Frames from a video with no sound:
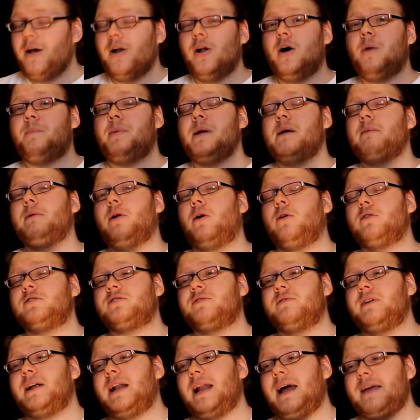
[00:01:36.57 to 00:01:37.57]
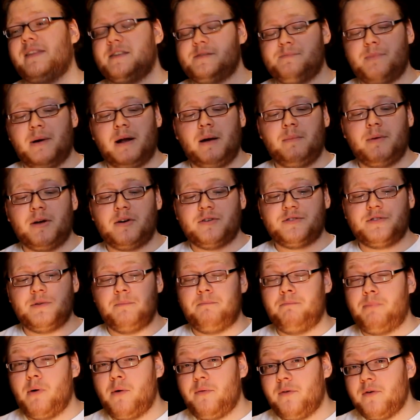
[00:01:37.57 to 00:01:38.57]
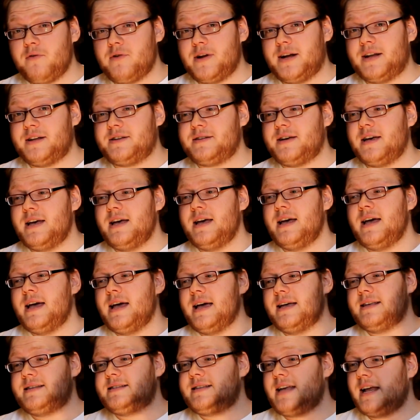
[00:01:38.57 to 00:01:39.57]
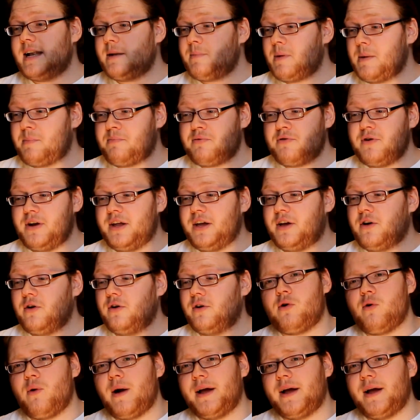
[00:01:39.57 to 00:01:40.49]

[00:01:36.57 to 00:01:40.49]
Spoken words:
A lot of people also really like this pedal because the buffer in it is said to be pretty good.